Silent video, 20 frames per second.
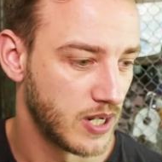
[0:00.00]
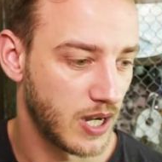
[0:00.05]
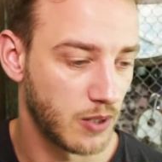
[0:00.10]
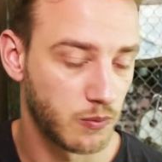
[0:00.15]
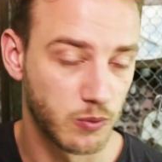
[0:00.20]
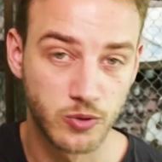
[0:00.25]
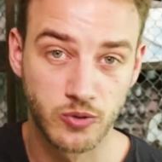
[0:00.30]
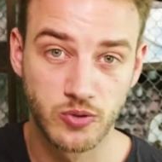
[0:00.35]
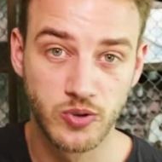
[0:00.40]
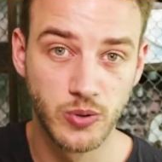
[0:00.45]

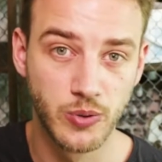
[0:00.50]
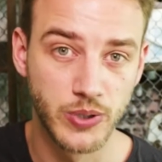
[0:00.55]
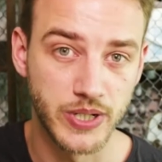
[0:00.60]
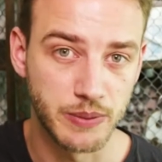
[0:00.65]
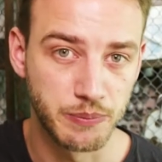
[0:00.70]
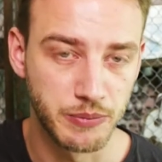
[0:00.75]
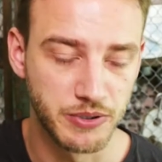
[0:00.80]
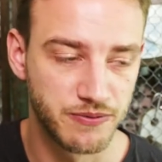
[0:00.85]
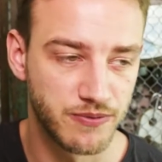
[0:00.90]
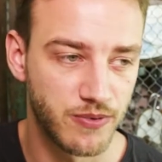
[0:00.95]
was
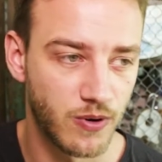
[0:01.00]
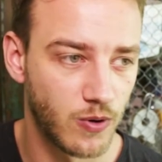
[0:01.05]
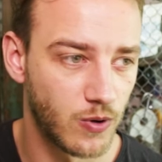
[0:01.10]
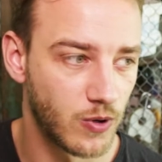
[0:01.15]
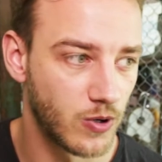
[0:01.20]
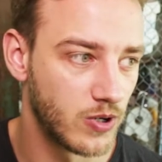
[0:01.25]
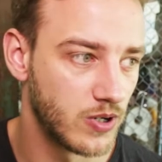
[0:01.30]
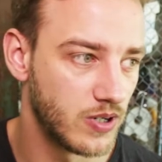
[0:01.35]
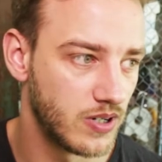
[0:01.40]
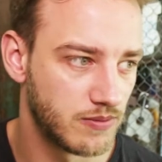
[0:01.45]
doing
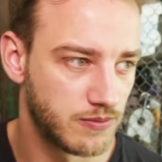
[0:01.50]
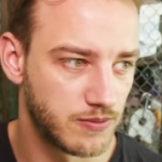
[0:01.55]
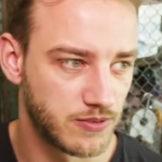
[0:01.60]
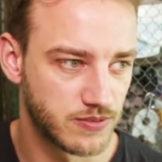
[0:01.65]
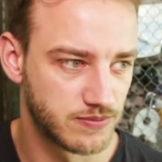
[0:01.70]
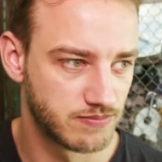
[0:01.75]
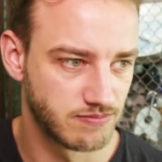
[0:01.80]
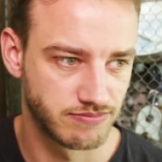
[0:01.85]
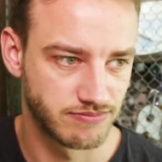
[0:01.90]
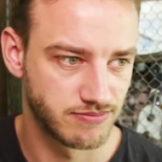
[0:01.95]
before
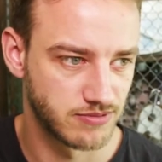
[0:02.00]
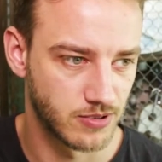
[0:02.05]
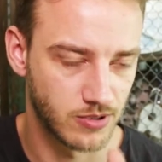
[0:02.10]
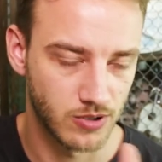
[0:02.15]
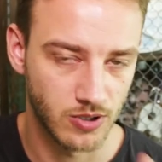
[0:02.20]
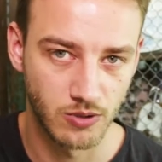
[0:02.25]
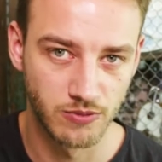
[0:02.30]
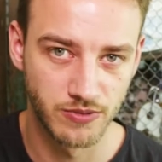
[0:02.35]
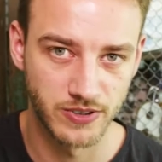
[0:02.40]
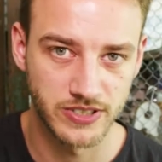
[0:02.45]

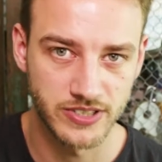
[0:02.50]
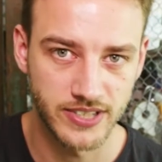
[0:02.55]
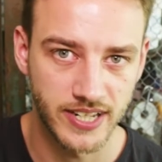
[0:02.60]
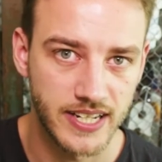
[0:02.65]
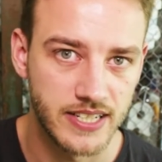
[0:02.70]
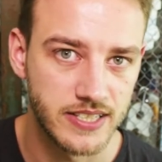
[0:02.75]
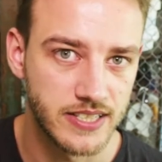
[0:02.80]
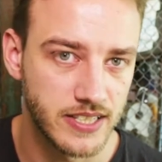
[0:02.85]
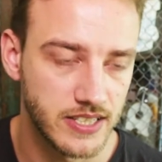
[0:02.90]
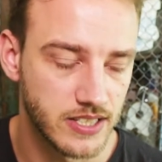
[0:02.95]
for over
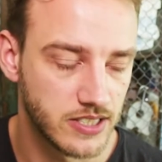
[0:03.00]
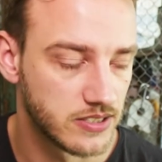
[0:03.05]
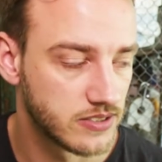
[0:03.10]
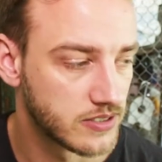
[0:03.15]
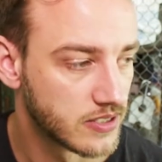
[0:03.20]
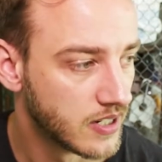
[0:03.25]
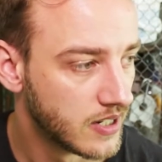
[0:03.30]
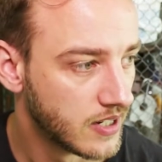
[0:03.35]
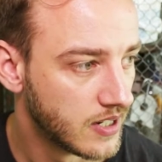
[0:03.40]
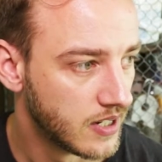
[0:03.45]
10 years.